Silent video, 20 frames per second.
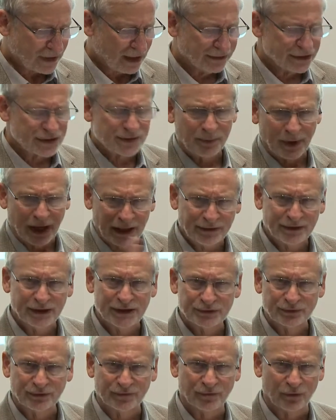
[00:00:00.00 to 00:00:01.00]
Despite
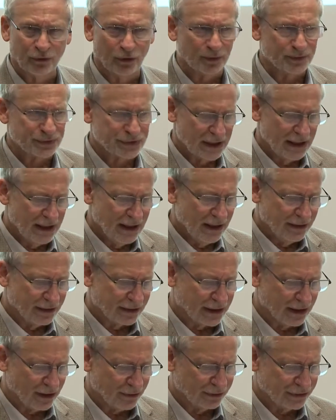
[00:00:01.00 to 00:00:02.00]
these reforms, the
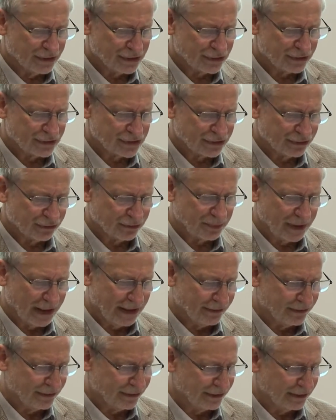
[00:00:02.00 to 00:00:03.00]
coalition still
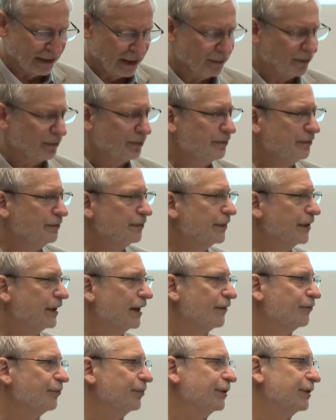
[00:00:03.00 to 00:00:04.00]
painted the Labor
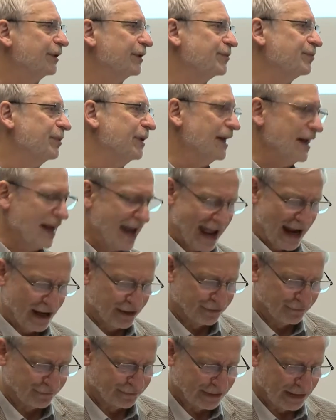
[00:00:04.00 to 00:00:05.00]
government as being
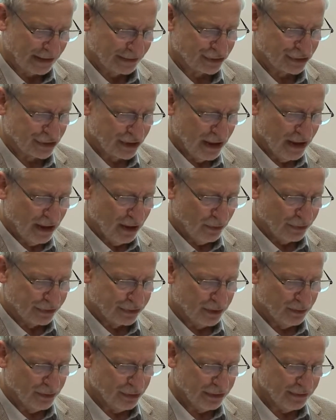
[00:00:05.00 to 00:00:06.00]
out of touch with
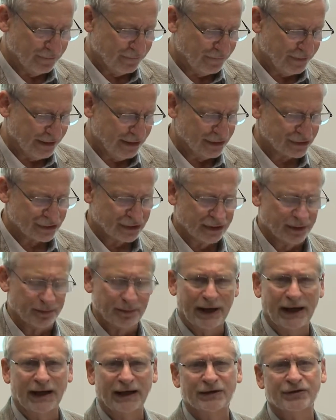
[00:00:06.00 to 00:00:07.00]
community fears and
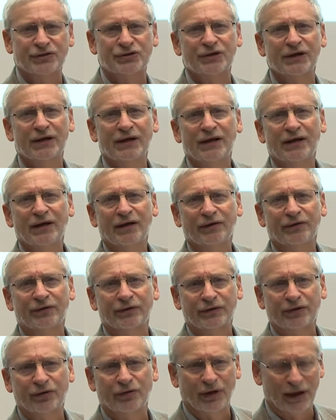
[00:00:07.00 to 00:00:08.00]
demands
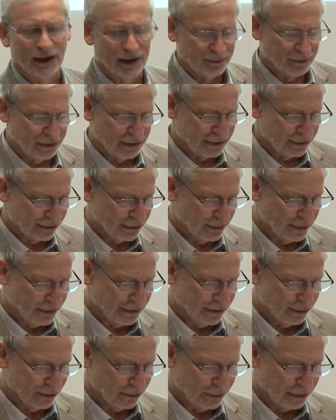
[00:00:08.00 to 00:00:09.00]
that crime needed to be
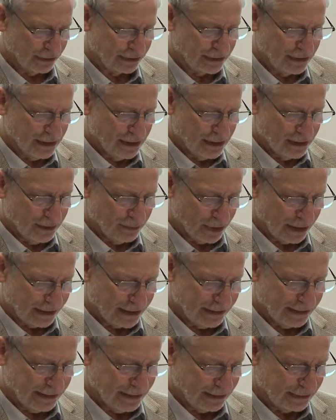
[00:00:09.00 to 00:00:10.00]
dealt with by
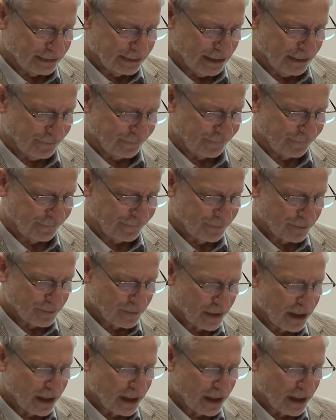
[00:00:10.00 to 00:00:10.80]
getting tough.